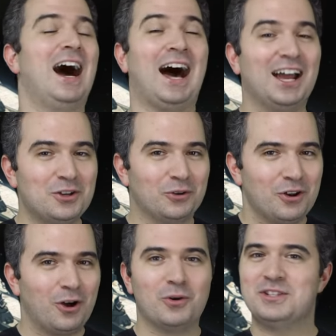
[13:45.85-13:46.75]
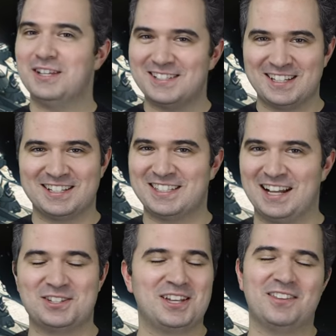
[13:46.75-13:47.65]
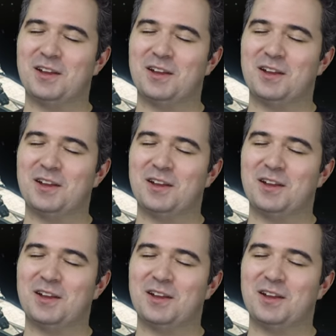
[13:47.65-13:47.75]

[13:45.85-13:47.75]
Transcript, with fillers: I don't know. Disney has not said.